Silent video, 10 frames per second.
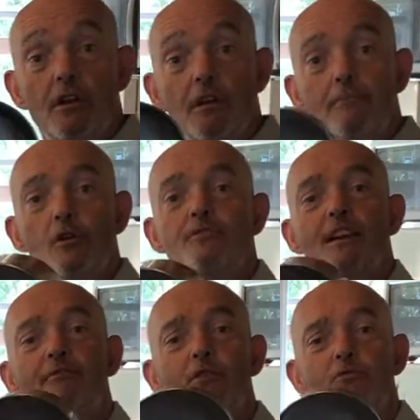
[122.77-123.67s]
My
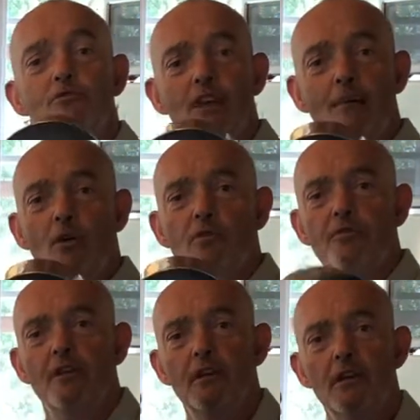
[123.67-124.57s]
Teflon's come off.
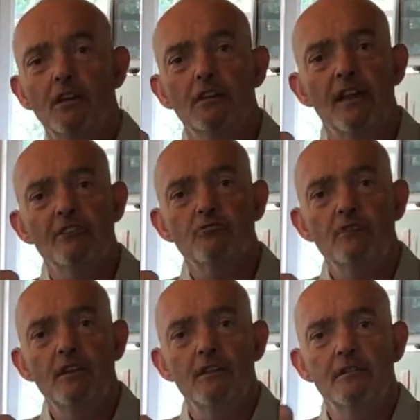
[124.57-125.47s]
That's
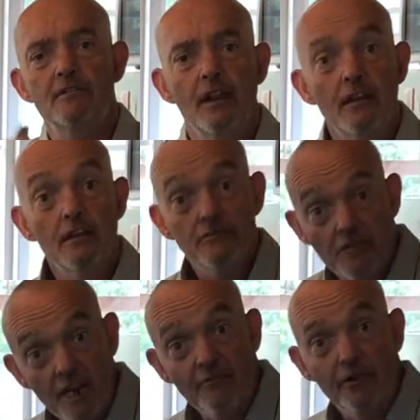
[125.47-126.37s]
really good.
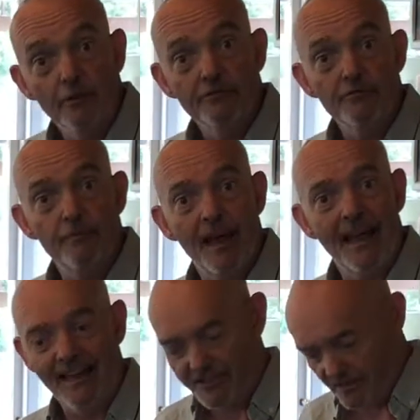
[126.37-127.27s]
Teflon's bad.